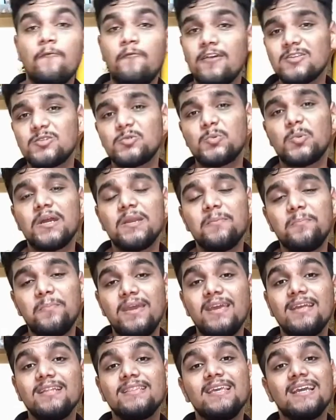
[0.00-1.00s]
first one
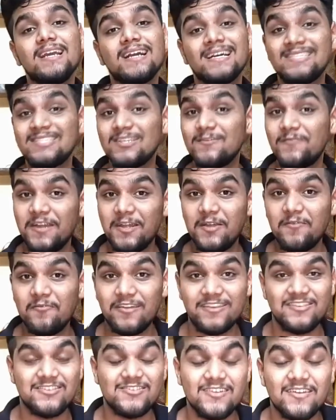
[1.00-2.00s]
being the conservative
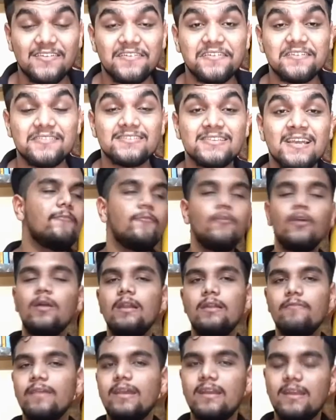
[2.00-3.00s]
vegetarians. If you are
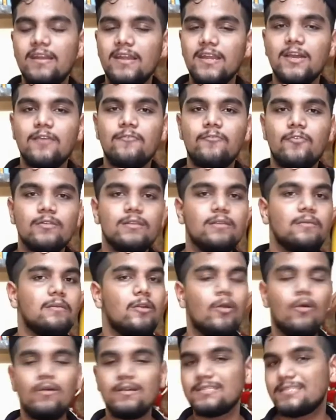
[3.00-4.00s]
living in India for the
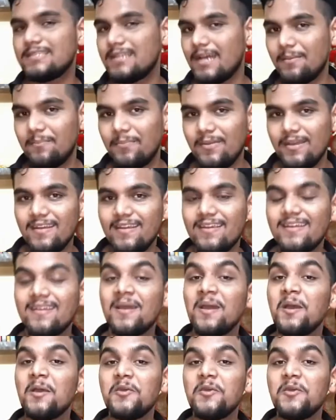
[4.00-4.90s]
longest time period,